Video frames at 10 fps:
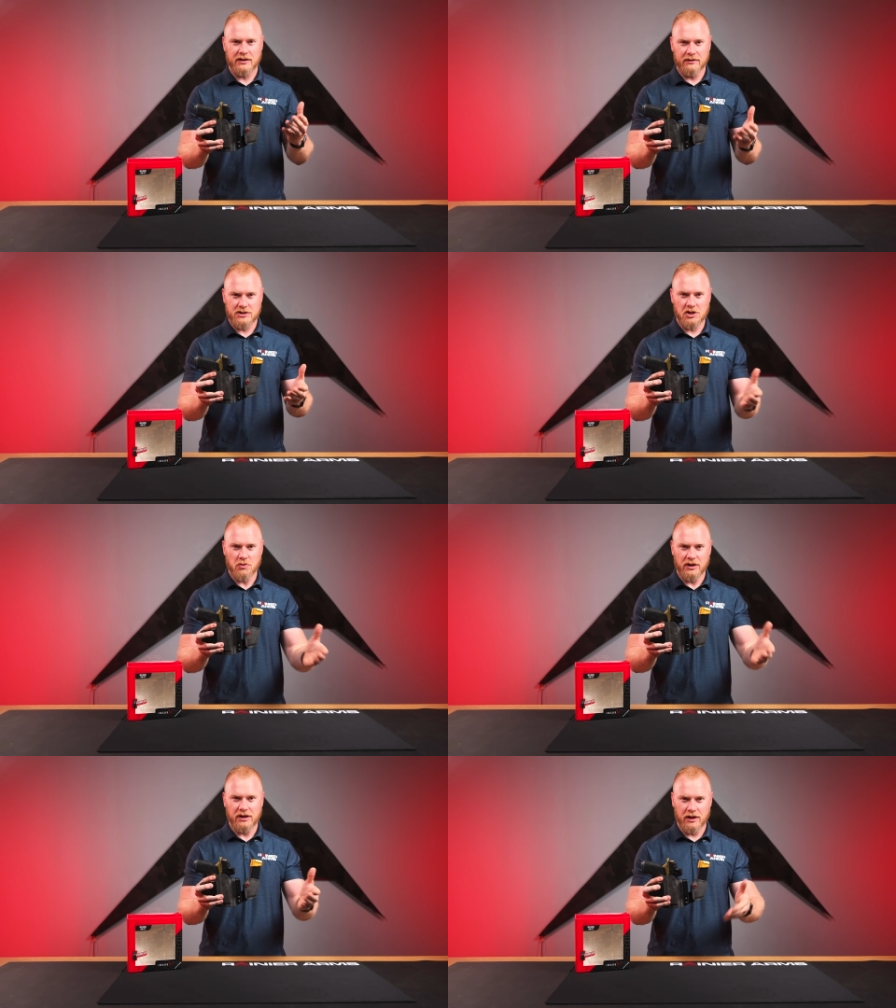I
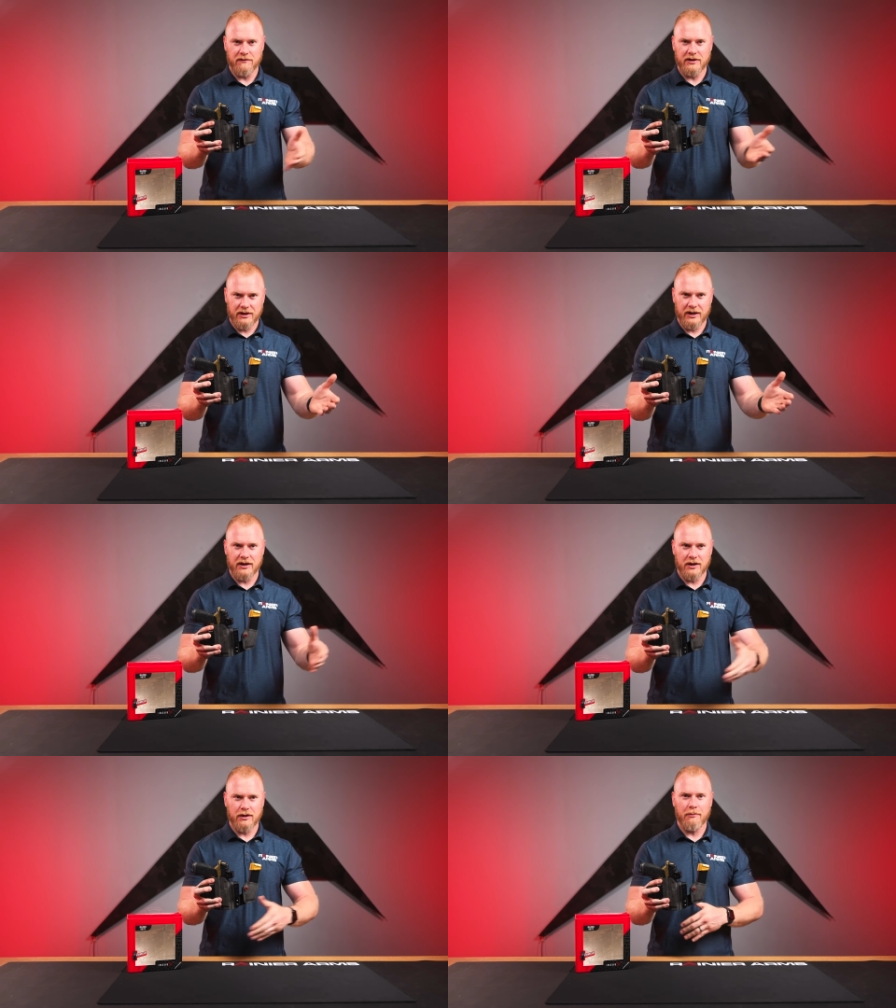genuinely loved it
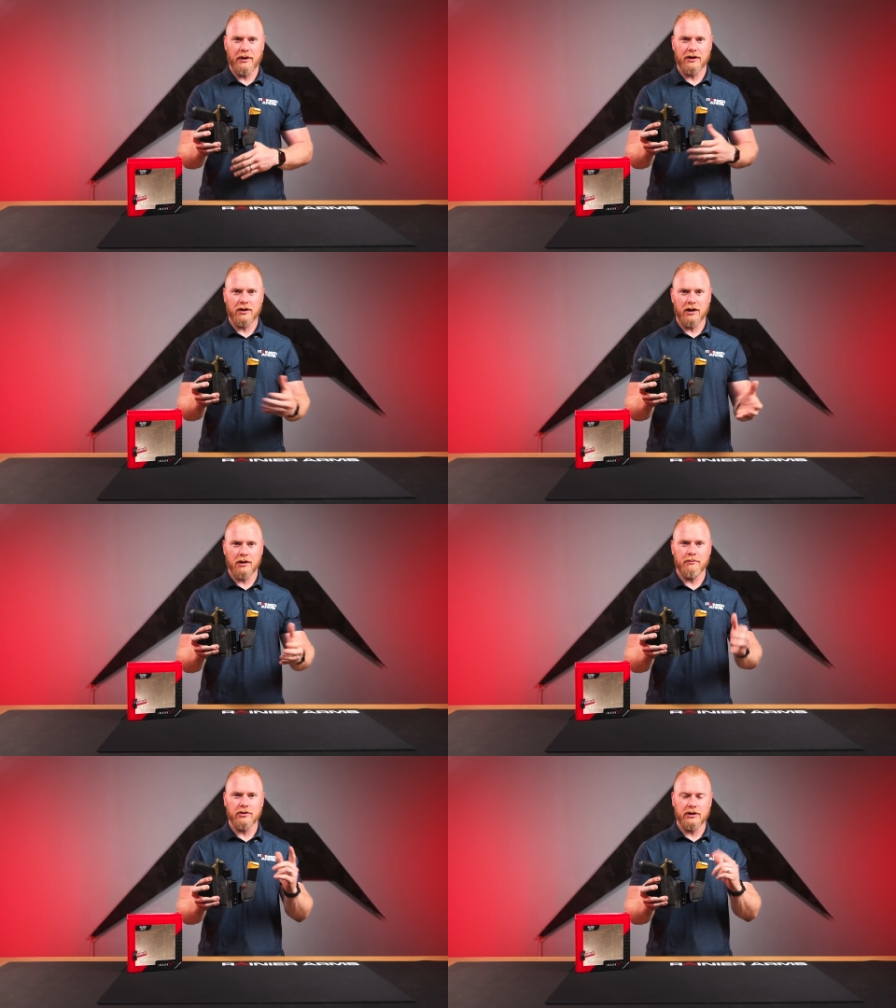and ended up buying a
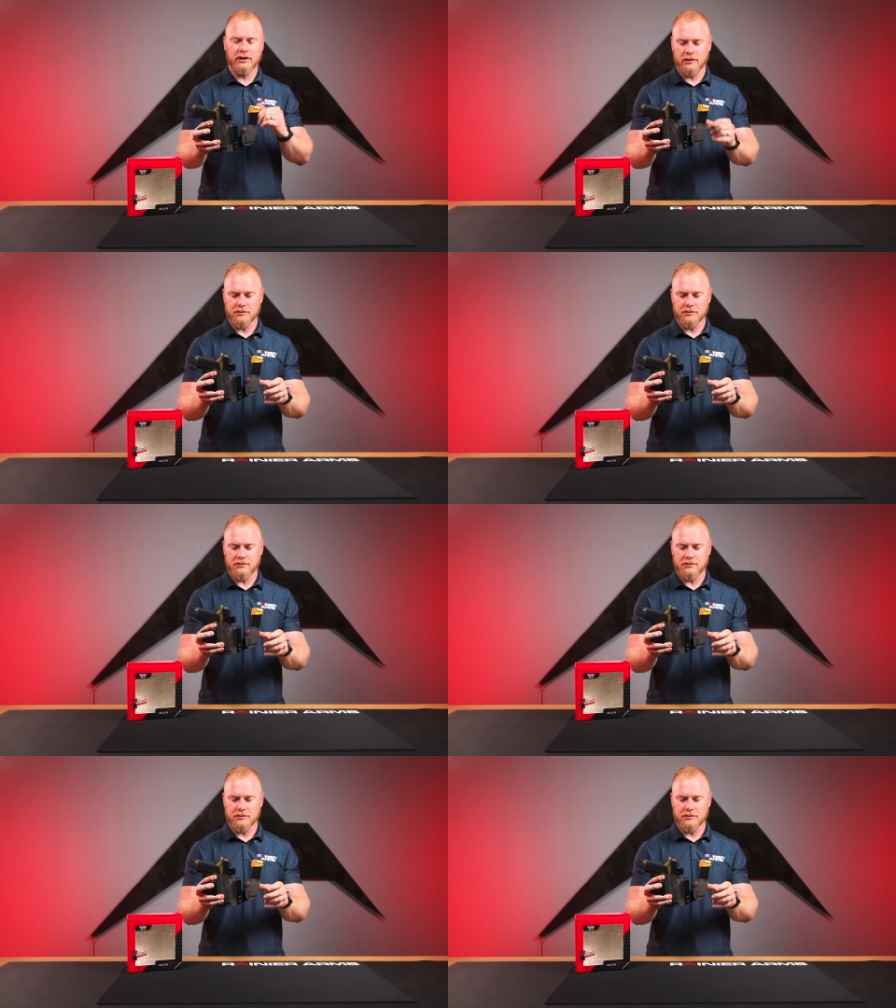Glock and building it.